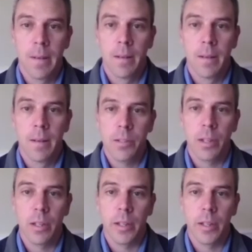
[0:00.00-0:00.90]
This
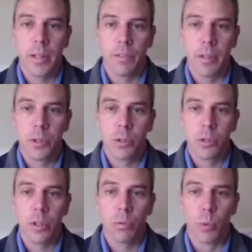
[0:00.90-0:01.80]
client developed
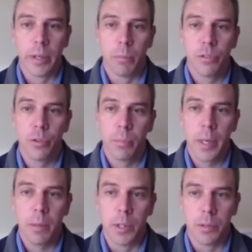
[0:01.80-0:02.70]
smart wearables for
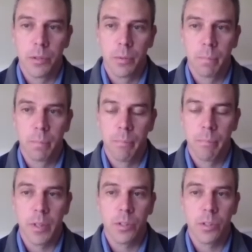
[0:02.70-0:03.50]
babies. The